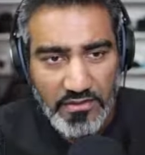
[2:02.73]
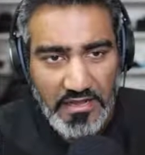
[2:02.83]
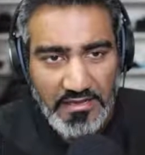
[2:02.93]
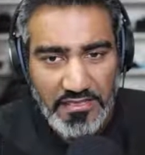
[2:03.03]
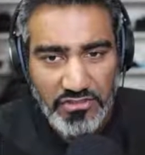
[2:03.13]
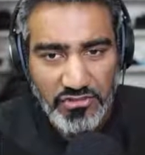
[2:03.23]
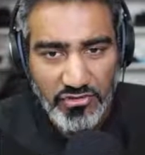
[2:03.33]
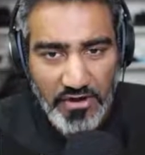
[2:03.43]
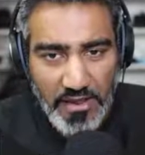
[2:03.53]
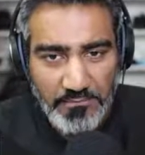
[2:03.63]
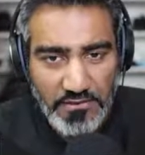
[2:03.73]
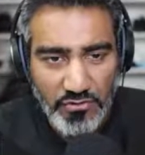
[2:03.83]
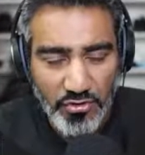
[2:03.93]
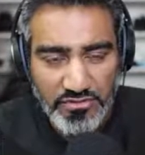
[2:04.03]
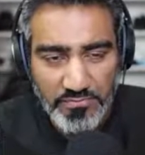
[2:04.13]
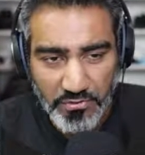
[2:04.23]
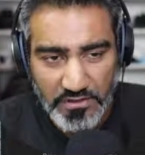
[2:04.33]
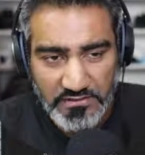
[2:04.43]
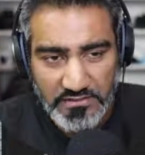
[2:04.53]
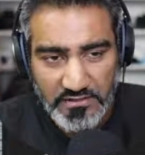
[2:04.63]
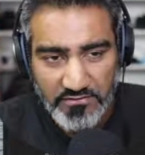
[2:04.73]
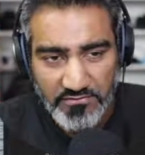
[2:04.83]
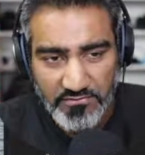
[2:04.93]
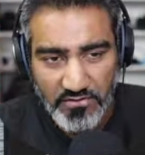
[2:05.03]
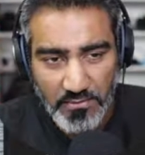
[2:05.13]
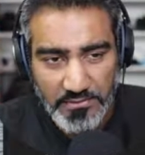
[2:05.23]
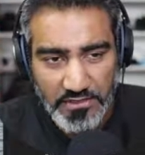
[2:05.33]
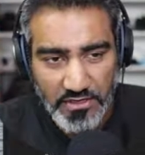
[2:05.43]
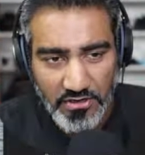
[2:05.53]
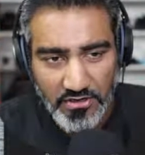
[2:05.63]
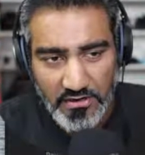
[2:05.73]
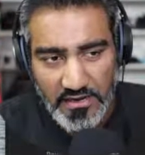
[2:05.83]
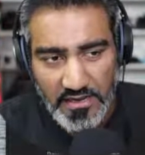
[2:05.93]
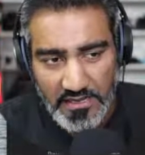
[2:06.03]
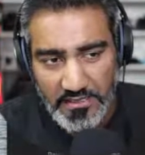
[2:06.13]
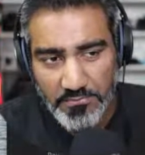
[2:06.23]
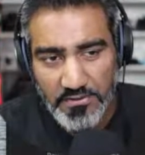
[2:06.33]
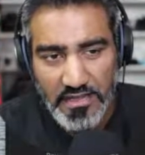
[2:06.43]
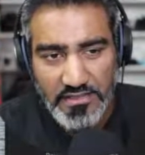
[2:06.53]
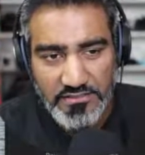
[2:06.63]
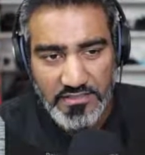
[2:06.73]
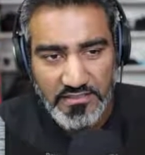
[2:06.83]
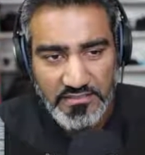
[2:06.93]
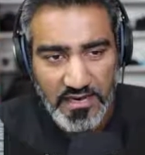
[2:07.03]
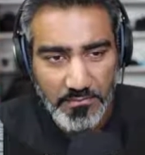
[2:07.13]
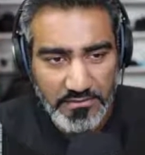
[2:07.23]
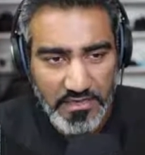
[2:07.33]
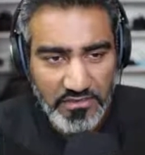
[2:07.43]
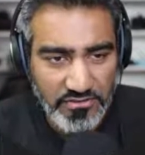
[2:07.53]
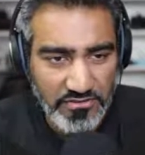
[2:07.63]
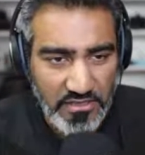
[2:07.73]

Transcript: can grab the noise print from here and apply to the entire application.